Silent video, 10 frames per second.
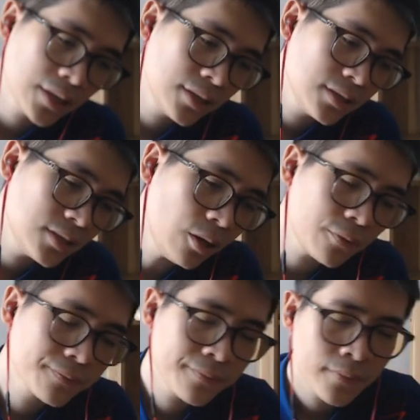
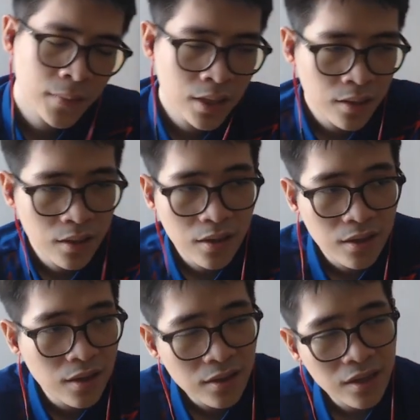So
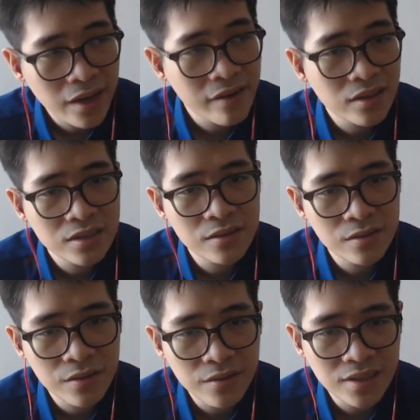there are
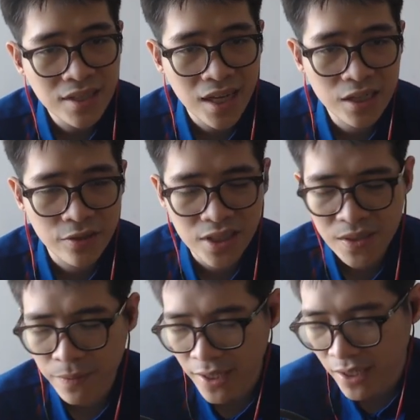two things I can try to
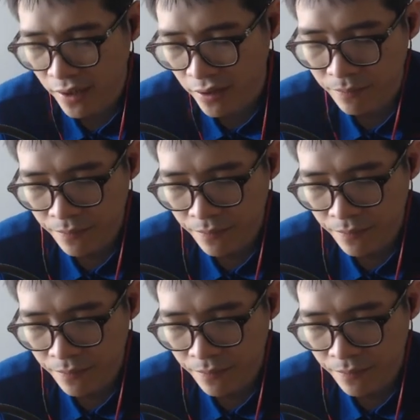explain here.